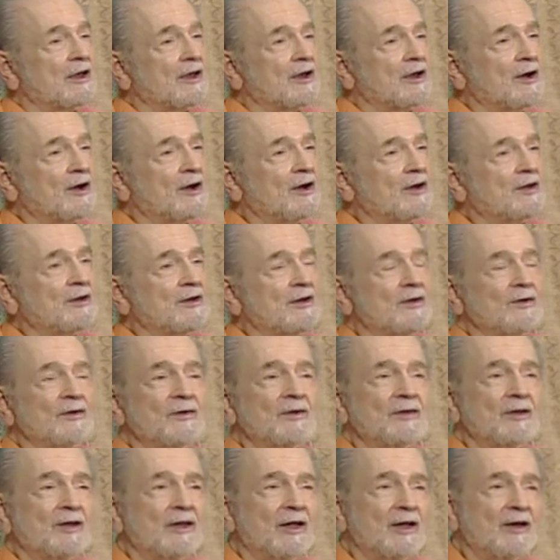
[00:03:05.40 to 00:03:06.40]
God
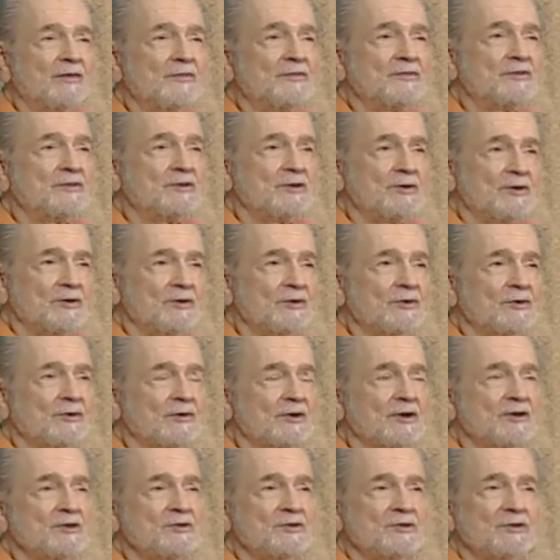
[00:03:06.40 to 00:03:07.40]
loves
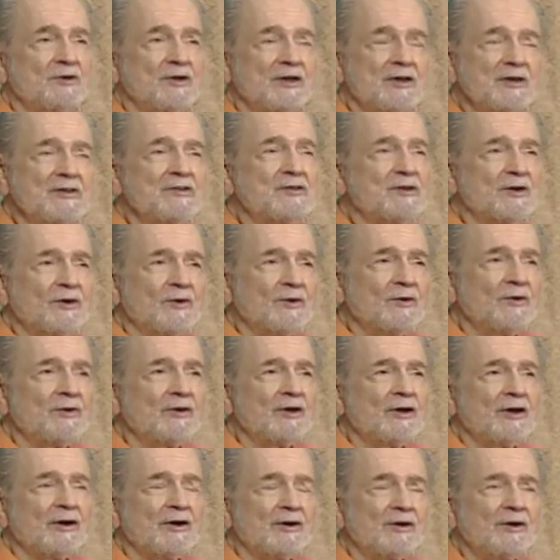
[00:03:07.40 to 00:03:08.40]
you as his
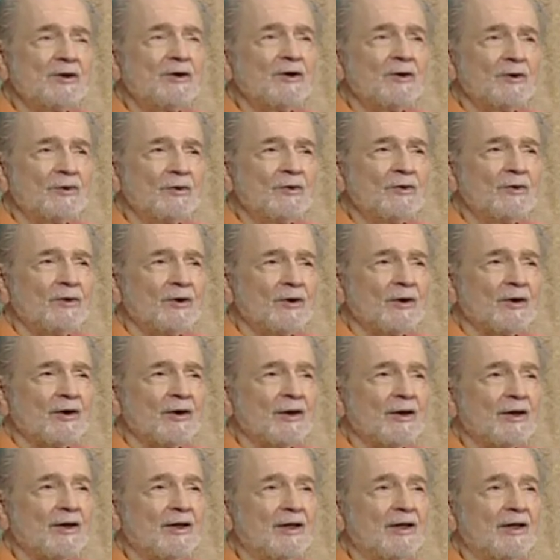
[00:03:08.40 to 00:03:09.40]
own and her own.
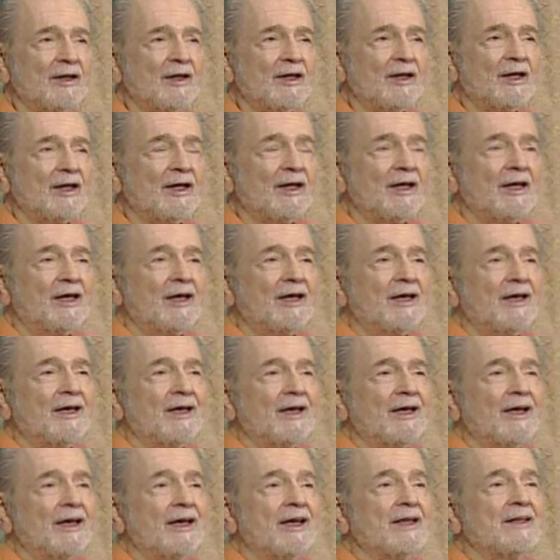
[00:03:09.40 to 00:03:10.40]

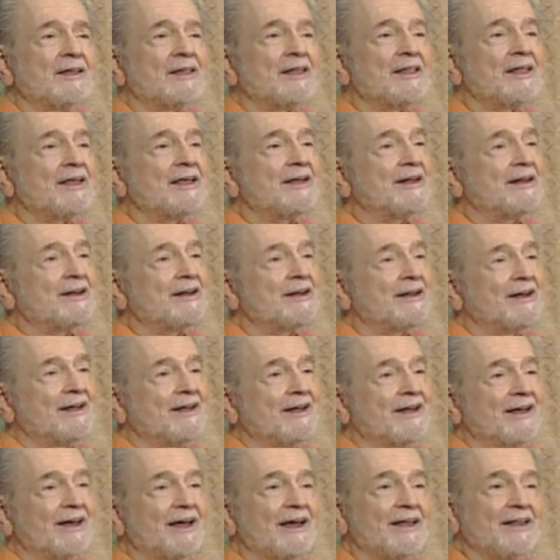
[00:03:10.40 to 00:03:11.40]
And then
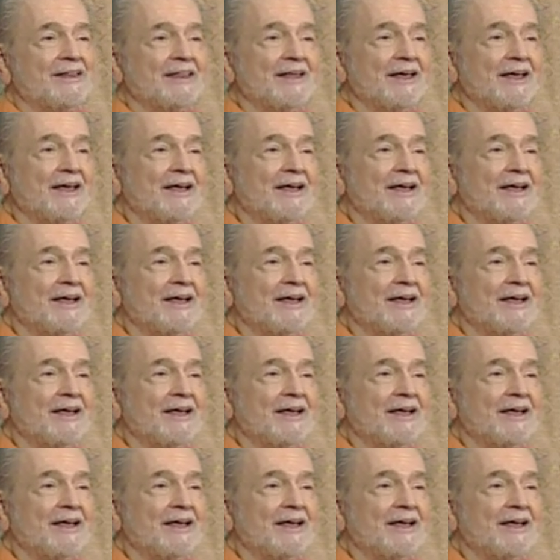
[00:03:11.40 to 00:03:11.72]
at the